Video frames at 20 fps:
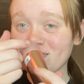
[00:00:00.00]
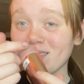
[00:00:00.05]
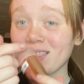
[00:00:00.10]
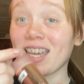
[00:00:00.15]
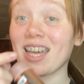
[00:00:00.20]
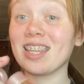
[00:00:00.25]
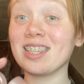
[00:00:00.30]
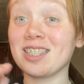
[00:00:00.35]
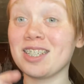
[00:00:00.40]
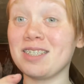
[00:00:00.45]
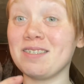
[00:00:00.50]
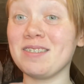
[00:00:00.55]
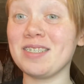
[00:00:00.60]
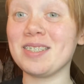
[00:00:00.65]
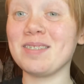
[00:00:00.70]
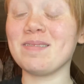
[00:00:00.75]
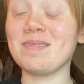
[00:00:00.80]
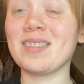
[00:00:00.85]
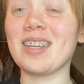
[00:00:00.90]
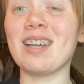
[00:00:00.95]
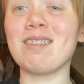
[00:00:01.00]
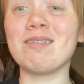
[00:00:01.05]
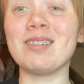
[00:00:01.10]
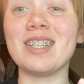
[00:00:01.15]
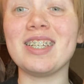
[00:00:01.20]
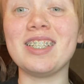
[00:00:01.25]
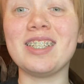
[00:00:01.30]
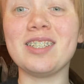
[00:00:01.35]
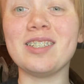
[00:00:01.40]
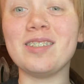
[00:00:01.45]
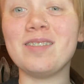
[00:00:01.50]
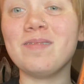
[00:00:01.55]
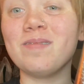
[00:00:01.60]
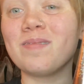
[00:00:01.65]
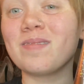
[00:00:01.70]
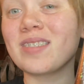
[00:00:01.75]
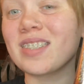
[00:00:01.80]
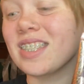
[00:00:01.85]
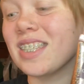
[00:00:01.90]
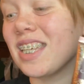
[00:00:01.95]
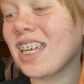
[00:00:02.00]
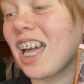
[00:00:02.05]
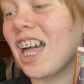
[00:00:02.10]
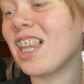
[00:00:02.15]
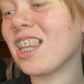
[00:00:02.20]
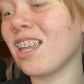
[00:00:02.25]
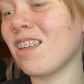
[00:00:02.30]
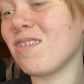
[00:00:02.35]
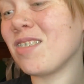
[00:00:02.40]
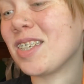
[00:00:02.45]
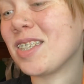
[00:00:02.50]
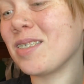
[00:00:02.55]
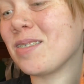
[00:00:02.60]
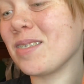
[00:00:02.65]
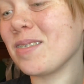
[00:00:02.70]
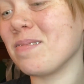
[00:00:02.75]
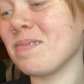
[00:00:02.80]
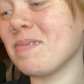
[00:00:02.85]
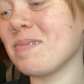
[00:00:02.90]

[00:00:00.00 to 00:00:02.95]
I love it. I really do. I love this one.